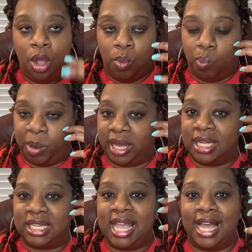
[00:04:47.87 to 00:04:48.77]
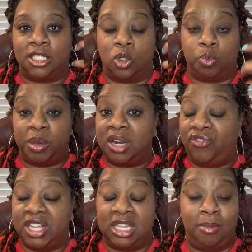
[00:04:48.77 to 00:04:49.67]
because he has those
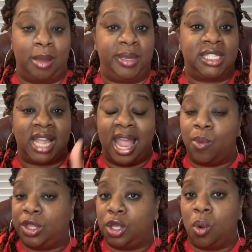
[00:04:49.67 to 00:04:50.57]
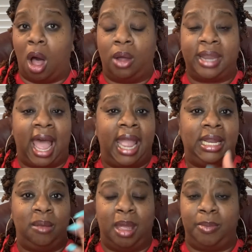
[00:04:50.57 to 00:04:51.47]
benefits. He may be staying with you all night.
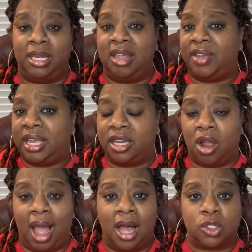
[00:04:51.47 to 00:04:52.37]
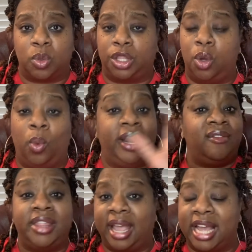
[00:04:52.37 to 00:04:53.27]
He may be living in your house with you.
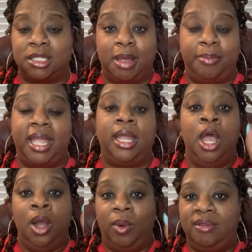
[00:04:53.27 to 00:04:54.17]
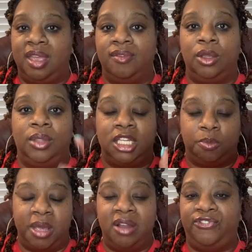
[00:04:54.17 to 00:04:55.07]
Whatever the case may be, we've given you these
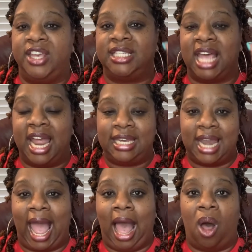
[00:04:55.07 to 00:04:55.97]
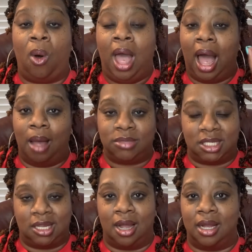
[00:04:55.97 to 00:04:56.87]
benefits, and now I'm
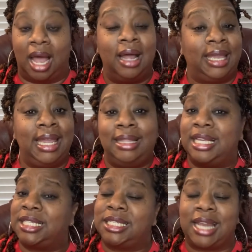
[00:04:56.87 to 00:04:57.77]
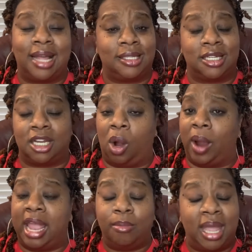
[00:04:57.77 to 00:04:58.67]
stuck. Again, this is not to
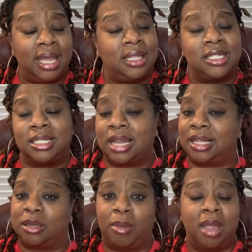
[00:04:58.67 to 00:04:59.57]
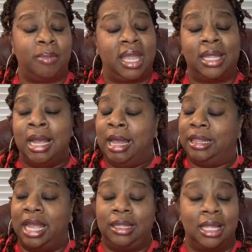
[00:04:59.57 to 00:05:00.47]
degrade men. This is not to make men
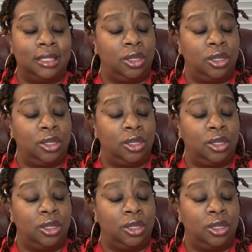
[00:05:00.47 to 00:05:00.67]
think that,